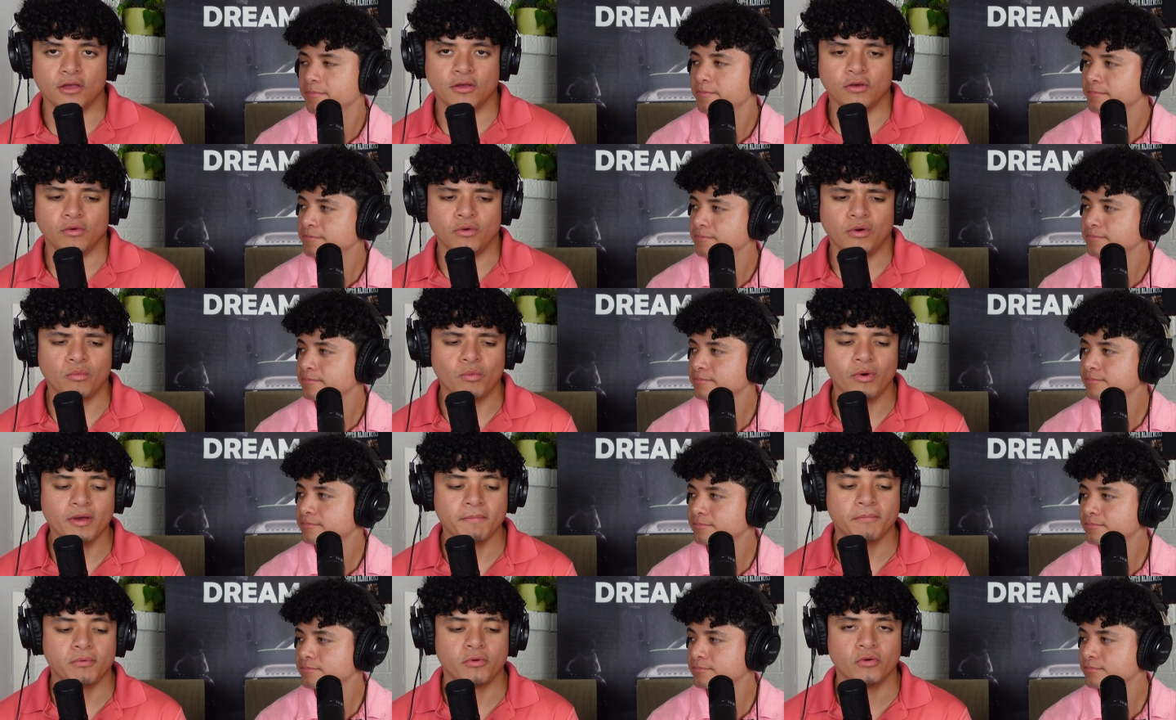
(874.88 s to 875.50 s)

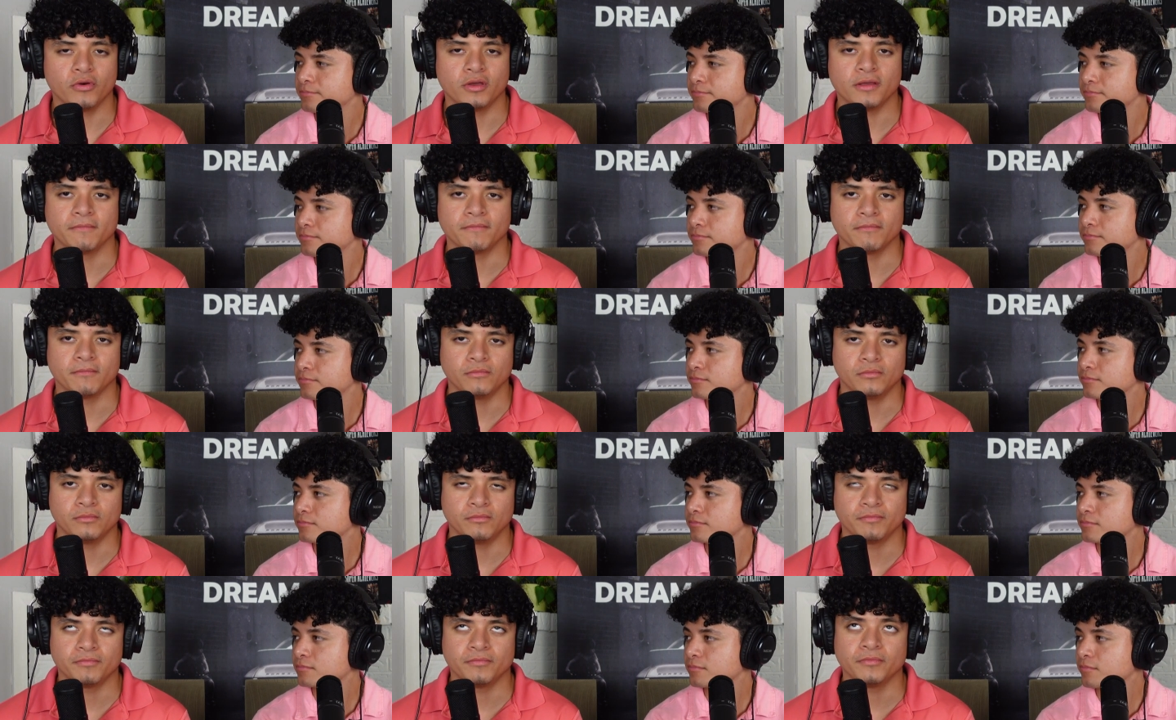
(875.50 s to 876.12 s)
Speaker 1: What point?
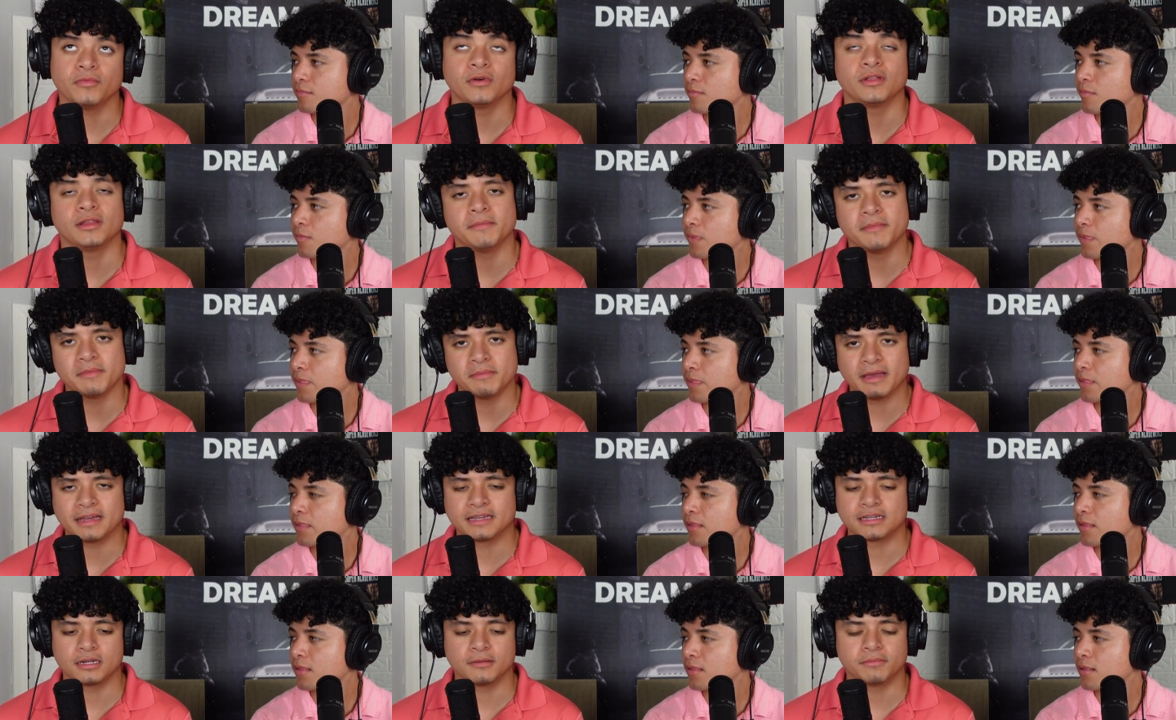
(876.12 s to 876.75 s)
Well, let me
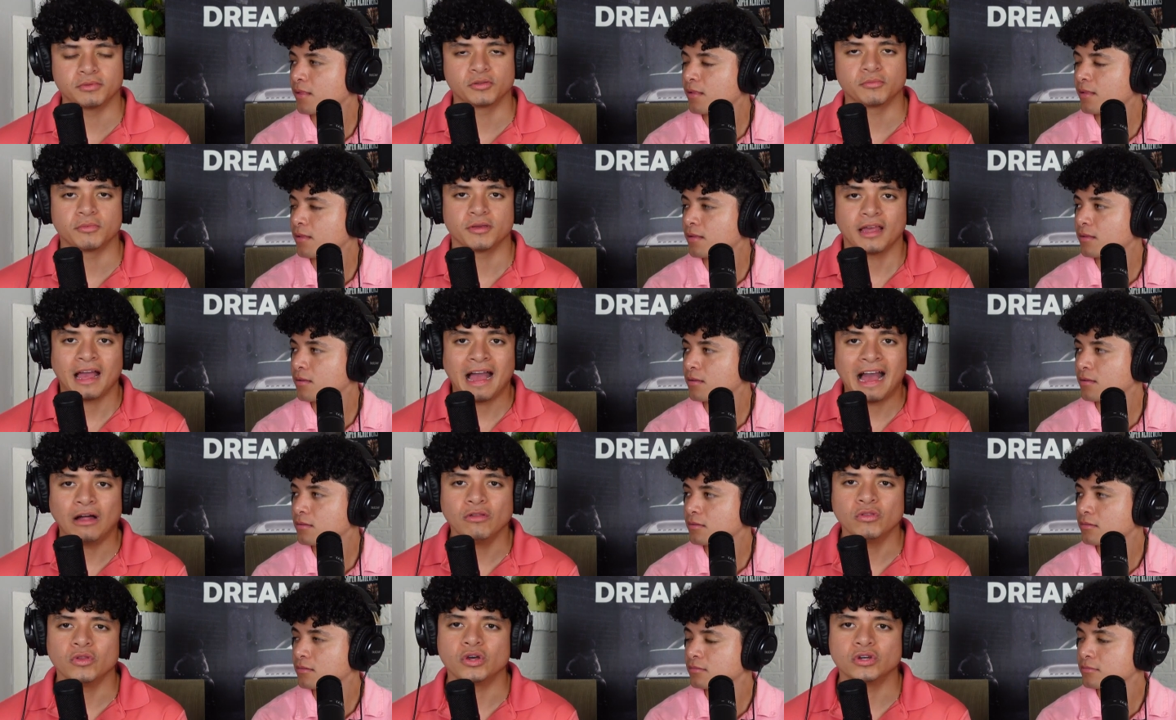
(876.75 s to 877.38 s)
back it up a little bit.
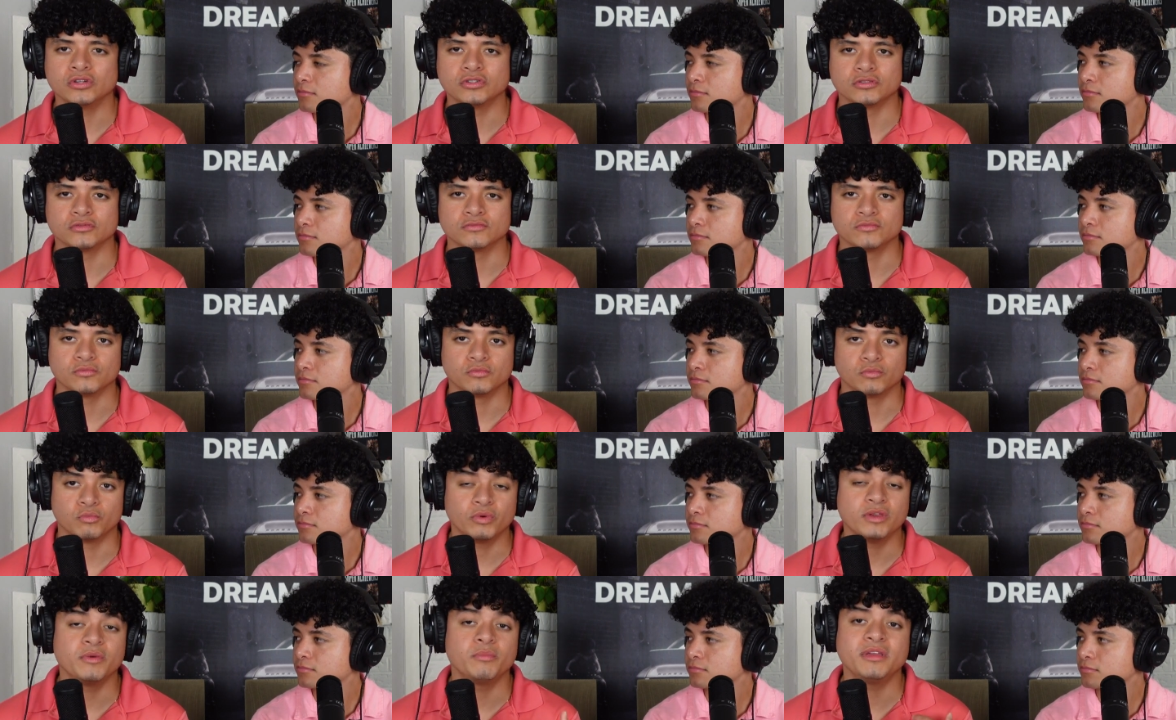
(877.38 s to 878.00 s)
How long?
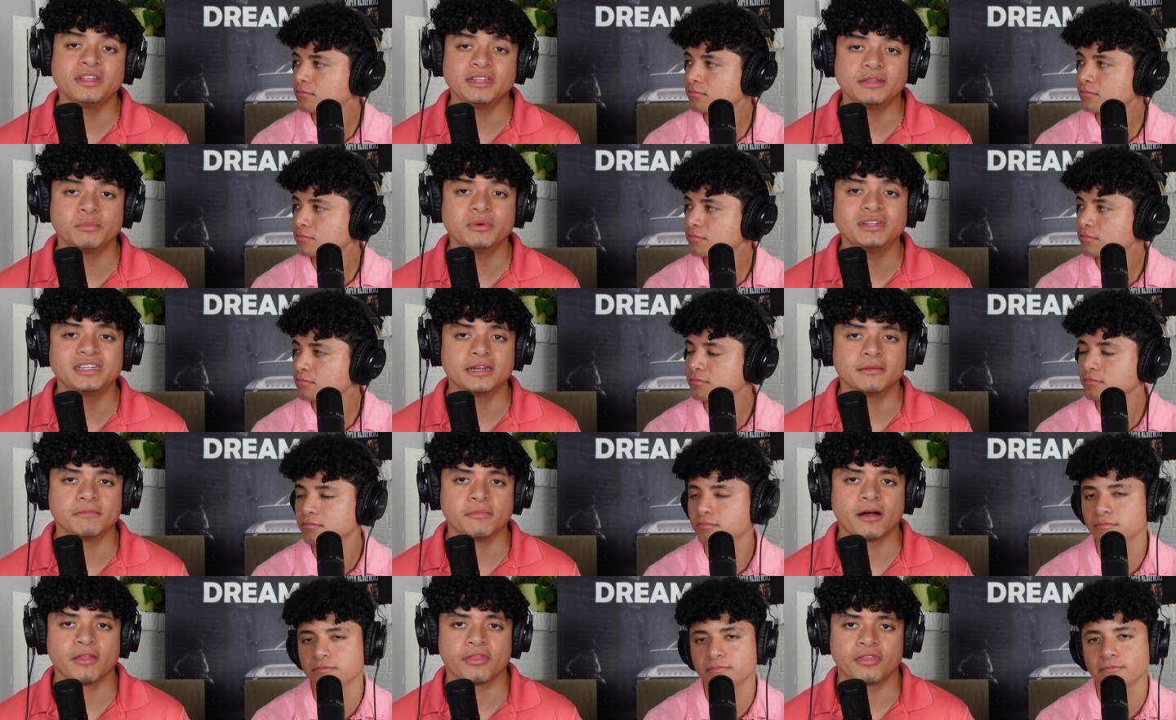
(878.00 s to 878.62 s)
We did
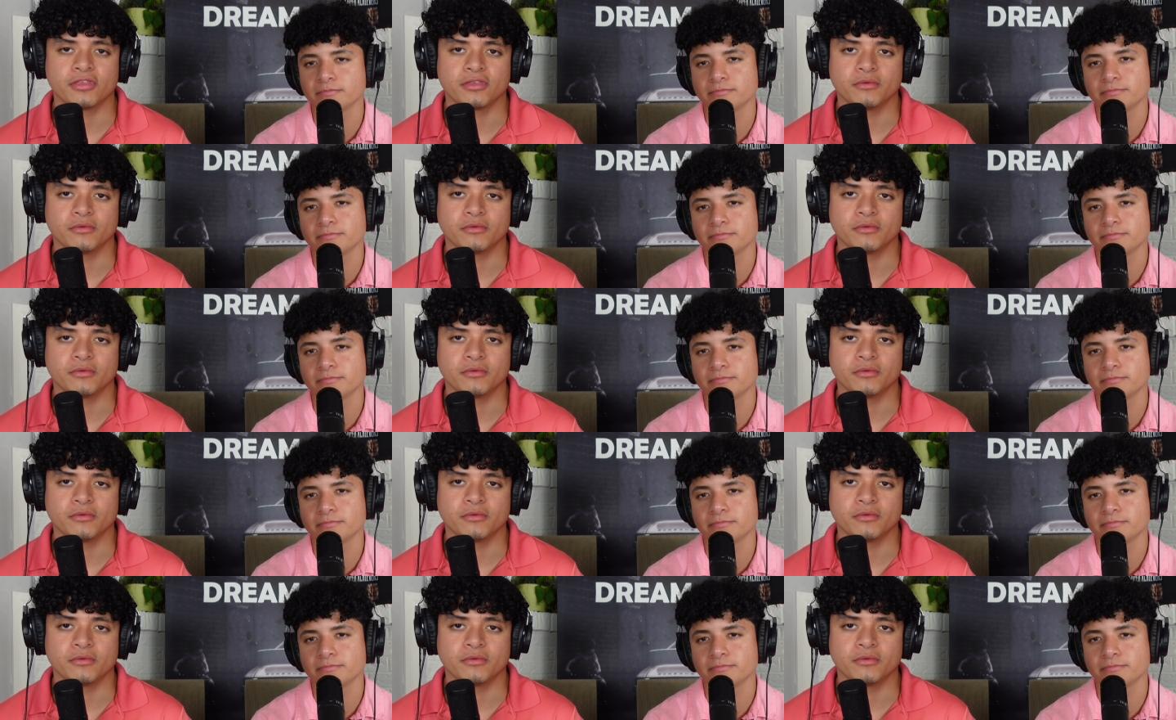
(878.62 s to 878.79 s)
a month.